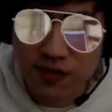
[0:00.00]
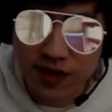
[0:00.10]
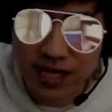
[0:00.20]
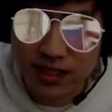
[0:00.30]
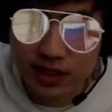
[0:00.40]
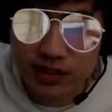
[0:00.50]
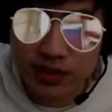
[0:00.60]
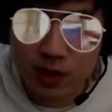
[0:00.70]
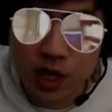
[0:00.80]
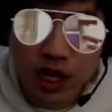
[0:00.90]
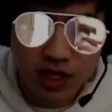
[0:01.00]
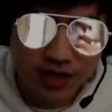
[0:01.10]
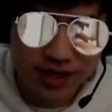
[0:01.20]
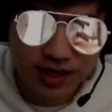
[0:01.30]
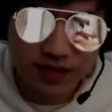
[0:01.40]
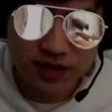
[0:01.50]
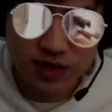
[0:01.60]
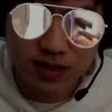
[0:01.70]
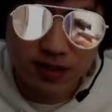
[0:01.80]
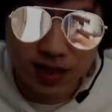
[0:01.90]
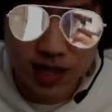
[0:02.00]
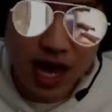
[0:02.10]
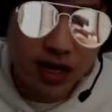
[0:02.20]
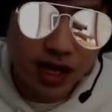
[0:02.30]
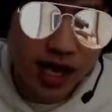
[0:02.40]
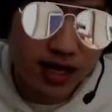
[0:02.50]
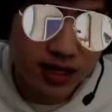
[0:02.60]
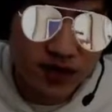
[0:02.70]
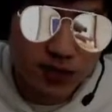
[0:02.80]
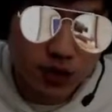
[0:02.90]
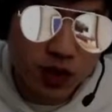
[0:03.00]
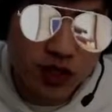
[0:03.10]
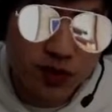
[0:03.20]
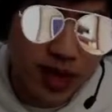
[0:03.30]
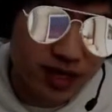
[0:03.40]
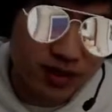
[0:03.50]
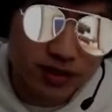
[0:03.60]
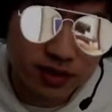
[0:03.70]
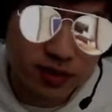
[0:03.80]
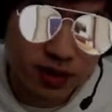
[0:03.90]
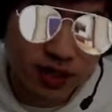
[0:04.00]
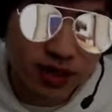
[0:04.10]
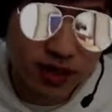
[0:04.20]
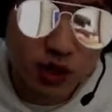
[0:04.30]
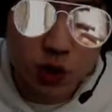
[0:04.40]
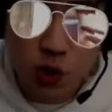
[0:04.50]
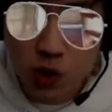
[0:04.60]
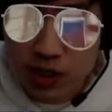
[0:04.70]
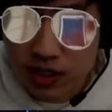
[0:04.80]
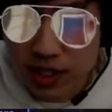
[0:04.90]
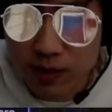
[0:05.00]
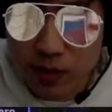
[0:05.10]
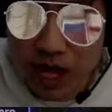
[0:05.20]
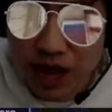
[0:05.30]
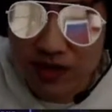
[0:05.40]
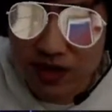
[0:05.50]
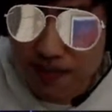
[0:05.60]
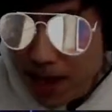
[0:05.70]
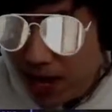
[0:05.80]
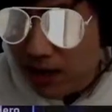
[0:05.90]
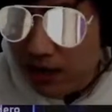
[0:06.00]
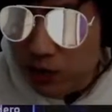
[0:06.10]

faster. So it gives them, and it gives them 200 mana, so it ensures they will have the mana